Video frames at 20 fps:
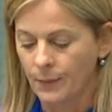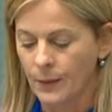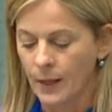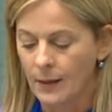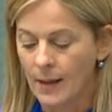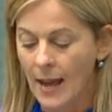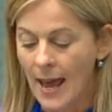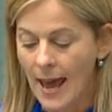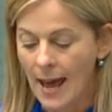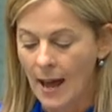
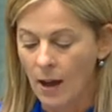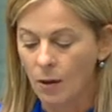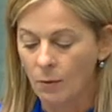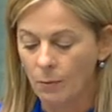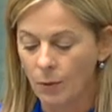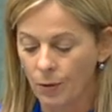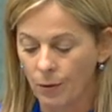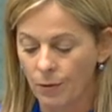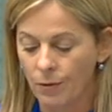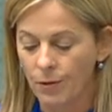Now,
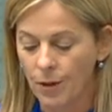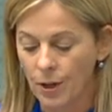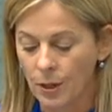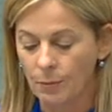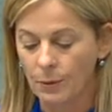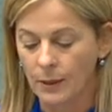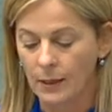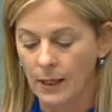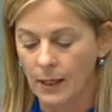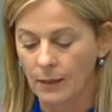more than
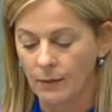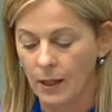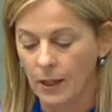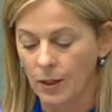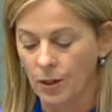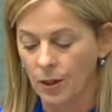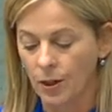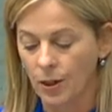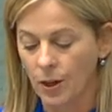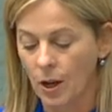30% of their
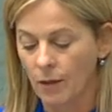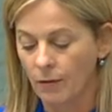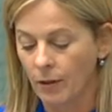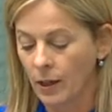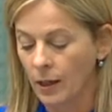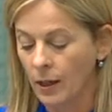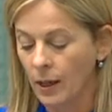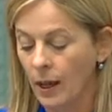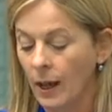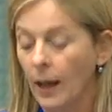turnover
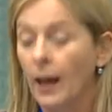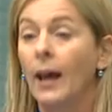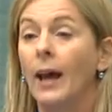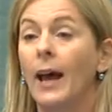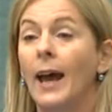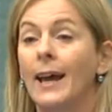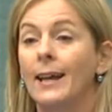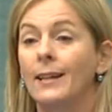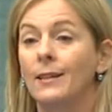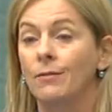
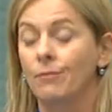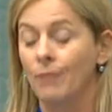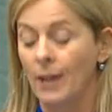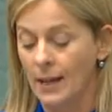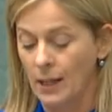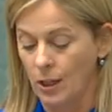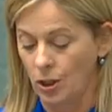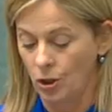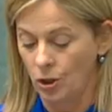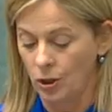has
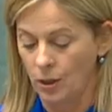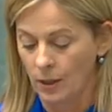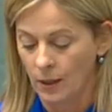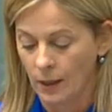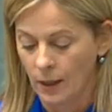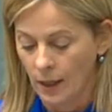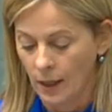vanished.